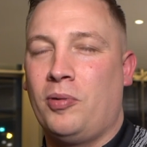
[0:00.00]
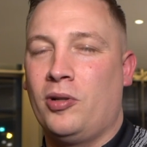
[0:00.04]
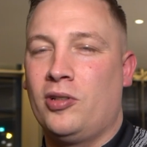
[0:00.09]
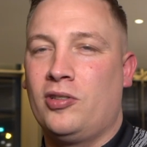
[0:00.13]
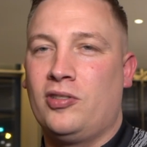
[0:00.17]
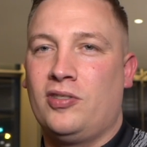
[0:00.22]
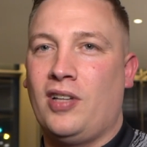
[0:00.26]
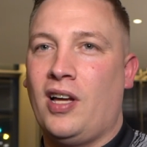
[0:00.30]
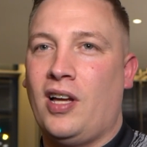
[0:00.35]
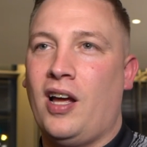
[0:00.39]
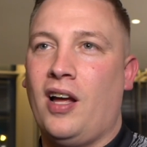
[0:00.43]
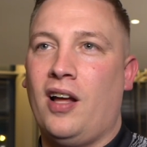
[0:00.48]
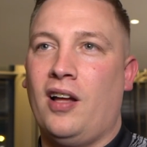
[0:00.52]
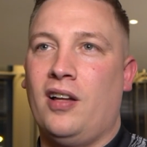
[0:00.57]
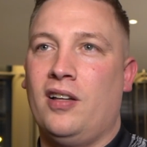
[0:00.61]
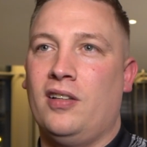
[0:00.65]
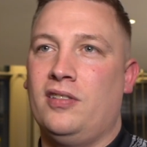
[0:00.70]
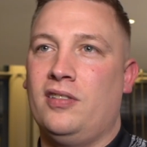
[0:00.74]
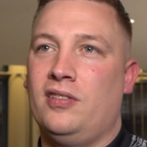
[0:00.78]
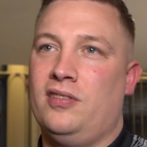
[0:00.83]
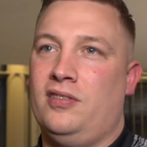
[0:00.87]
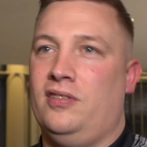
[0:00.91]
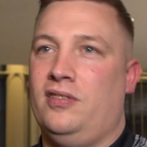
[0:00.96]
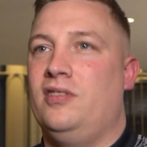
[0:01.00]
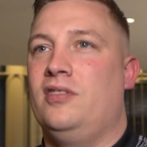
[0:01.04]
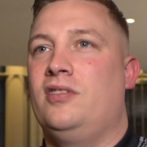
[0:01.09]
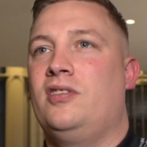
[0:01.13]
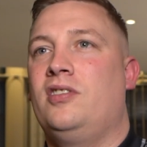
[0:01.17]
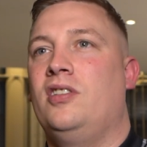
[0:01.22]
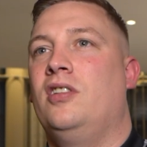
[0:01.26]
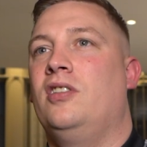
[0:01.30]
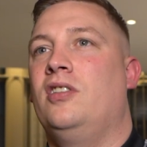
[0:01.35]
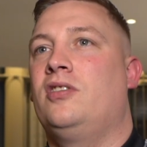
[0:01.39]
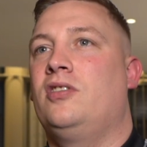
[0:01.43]
But
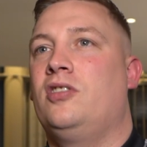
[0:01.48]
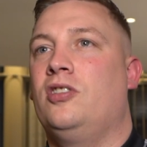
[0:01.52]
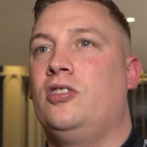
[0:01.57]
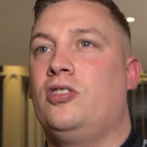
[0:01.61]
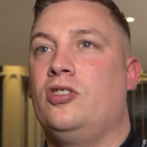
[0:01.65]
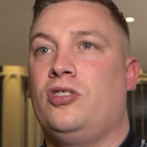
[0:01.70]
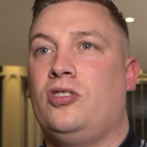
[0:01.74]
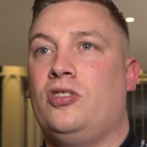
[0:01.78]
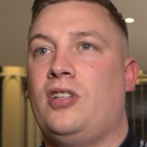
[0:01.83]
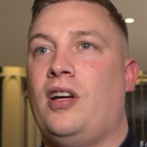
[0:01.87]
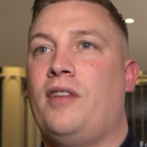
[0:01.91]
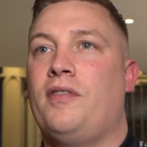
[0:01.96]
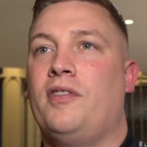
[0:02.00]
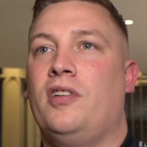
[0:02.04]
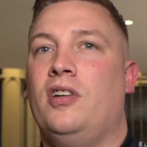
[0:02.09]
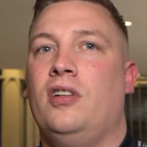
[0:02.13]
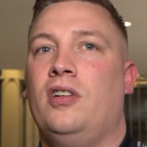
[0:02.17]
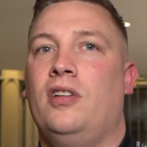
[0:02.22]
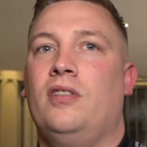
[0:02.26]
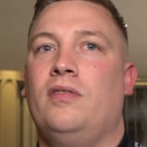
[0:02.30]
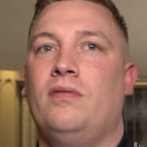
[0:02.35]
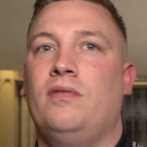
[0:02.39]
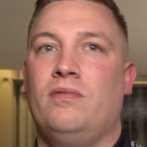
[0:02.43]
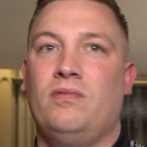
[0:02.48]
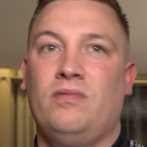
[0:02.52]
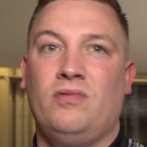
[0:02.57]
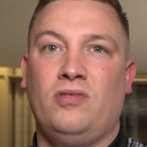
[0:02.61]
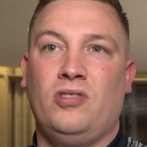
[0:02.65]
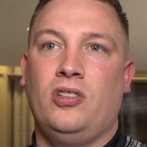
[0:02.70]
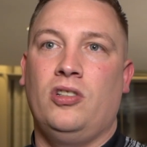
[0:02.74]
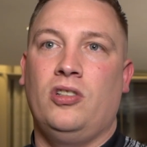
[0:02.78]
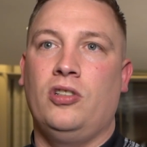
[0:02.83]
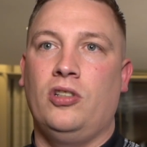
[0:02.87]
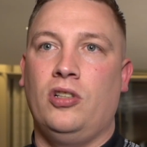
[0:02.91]
to just have
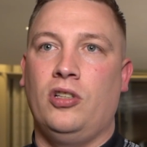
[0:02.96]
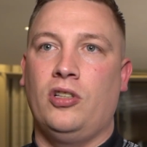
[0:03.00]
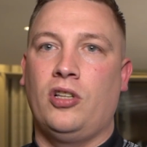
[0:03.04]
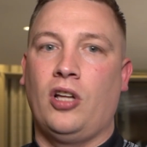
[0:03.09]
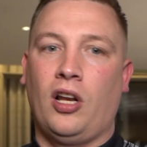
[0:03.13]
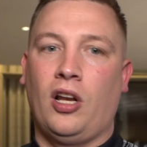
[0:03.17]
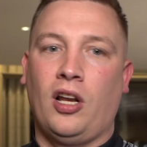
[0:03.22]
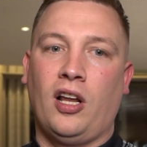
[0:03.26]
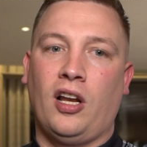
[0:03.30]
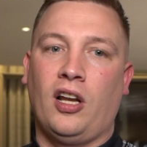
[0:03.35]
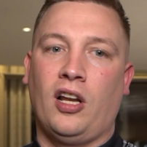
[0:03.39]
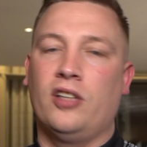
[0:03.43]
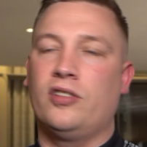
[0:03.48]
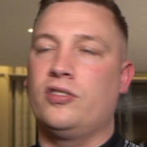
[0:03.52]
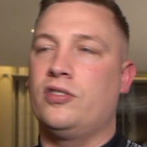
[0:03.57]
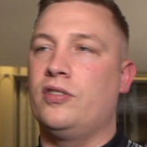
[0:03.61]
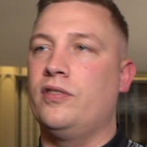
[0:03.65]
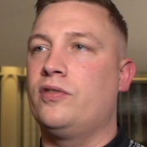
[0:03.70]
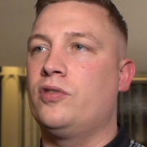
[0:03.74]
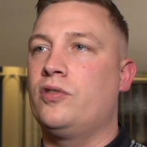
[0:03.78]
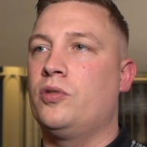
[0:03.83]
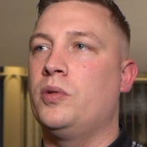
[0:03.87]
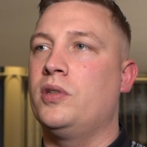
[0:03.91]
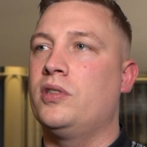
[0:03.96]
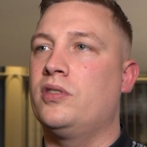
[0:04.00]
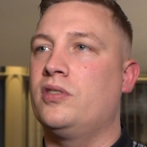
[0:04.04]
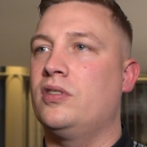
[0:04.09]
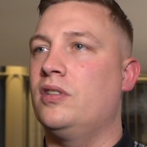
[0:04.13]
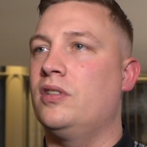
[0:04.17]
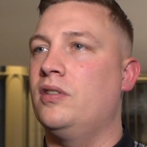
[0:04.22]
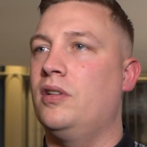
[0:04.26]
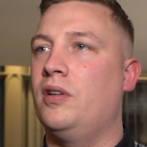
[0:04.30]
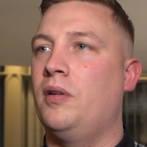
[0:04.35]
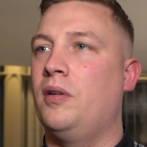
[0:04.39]
the littlest of tweets,
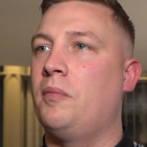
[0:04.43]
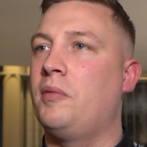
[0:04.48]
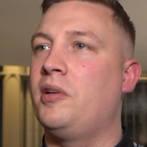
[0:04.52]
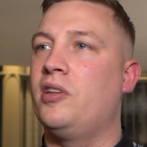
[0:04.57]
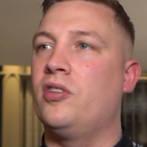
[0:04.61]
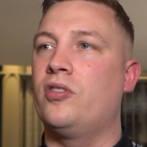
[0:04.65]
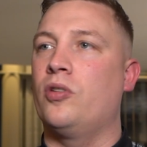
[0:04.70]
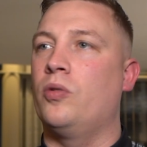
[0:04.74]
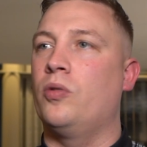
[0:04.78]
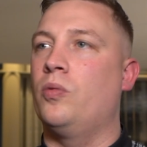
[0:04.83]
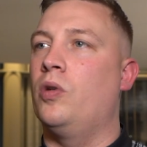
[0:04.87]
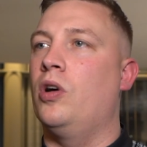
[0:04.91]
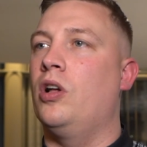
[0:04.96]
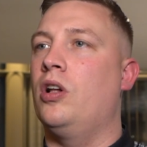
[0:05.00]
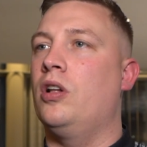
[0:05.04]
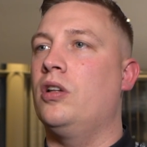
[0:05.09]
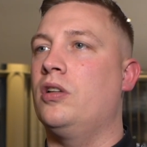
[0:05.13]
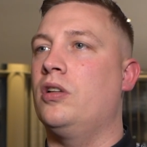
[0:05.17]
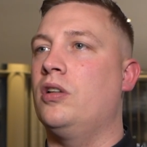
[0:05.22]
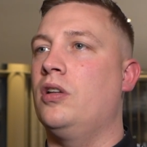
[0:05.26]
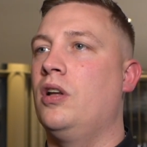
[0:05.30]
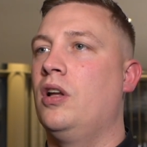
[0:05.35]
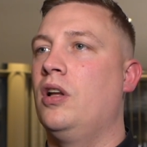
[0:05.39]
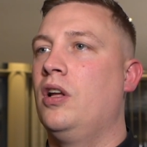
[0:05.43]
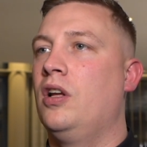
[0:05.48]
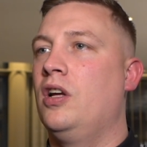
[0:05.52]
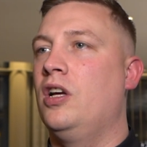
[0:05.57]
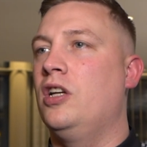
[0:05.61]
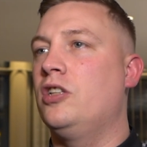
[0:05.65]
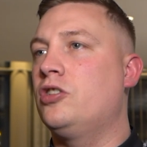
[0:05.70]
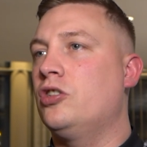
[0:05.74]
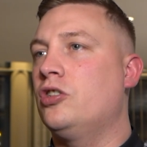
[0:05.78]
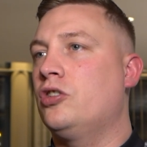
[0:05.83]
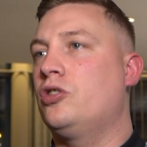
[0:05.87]
it means the world, and
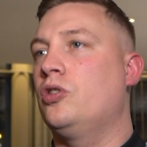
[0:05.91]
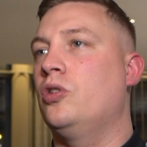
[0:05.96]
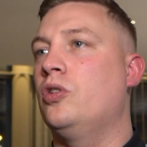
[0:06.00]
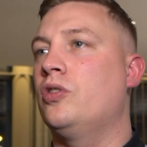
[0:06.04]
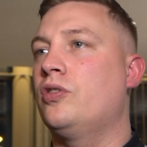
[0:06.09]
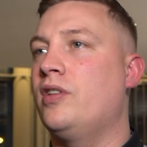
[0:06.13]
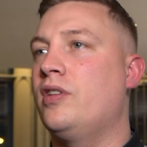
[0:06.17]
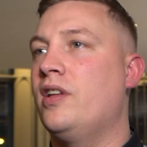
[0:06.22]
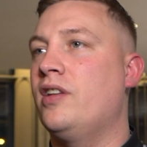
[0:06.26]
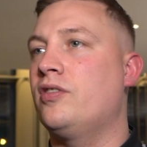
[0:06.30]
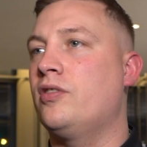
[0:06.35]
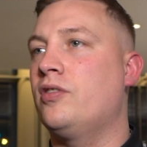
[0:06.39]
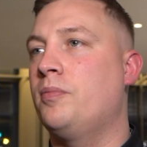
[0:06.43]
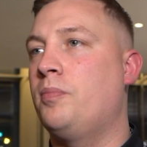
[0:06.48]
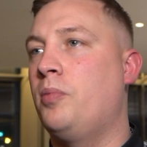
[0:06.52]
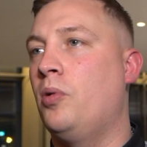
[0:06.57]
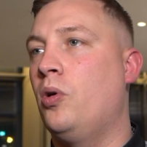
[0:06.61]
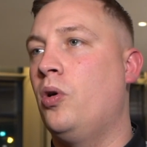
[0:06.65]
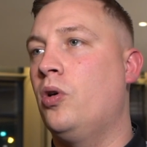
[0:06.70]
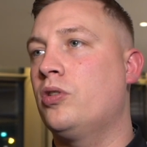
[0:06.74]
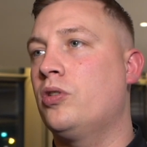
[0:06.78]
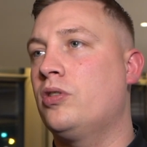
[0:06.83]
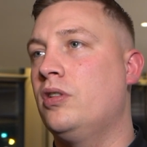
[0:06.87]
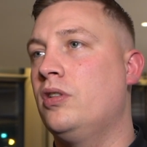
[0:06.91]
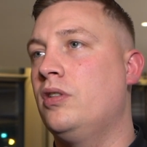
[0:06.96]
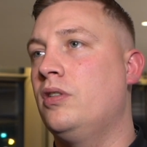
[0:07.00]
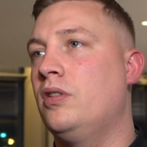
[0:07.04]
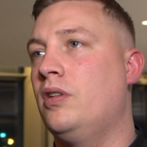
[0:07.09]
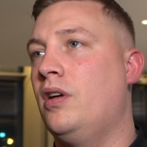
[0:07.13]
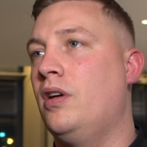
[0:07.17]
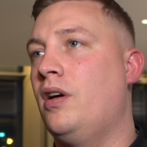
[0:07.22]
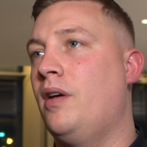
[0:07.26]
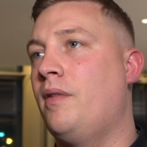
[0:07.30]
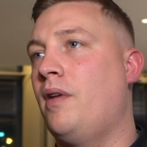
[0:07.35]
it just shows their support, and
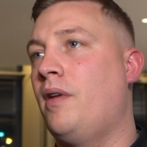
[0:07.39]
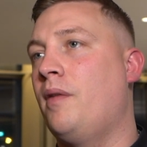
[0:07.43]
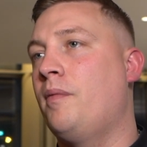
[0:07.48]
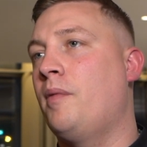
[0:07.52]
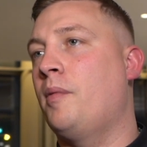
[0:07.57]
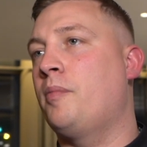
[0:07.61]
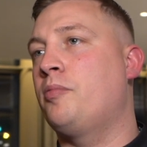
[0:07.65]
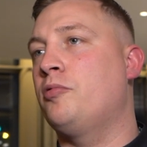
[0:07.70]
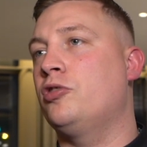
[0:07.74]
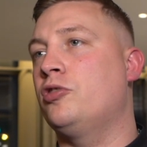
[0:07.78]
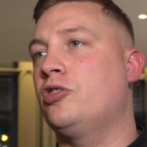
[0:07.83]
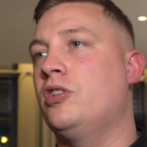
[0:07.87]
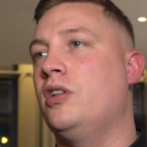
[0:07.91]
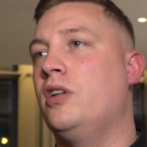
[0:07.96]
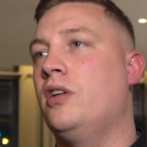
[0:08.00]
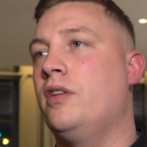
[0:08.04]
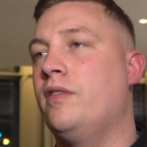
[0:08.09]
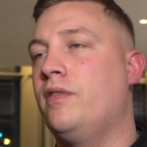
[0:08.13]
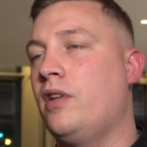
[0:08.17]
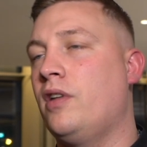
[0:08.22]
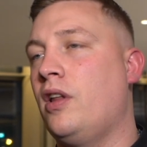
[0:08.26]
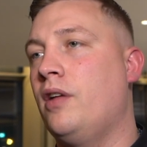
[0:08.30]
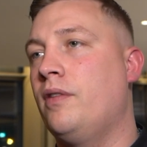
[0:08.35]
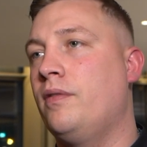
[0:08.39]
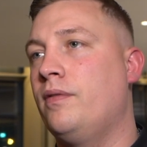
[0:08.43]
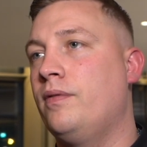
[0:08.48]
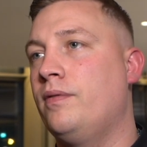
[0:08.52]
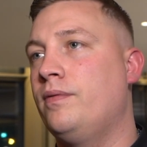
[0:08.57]
I'm appreciative of that.